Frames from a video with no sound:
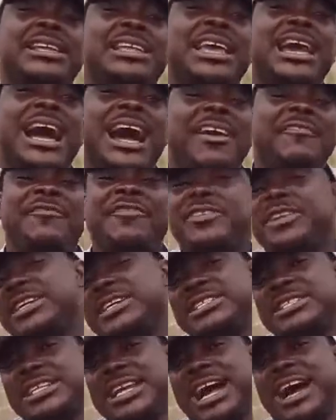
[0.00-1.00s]
the
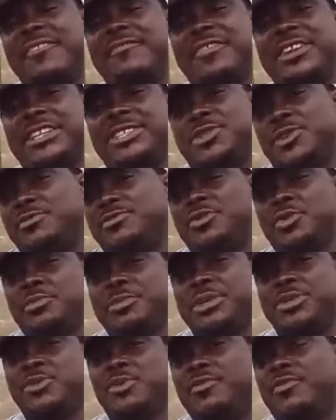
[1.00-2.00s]
average harvest of
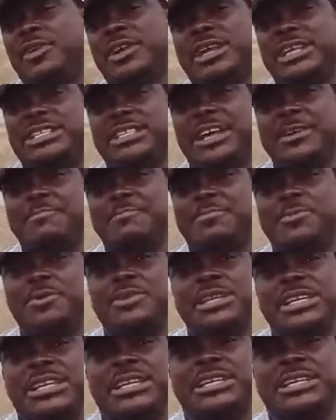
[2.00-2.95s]
tomato, for example,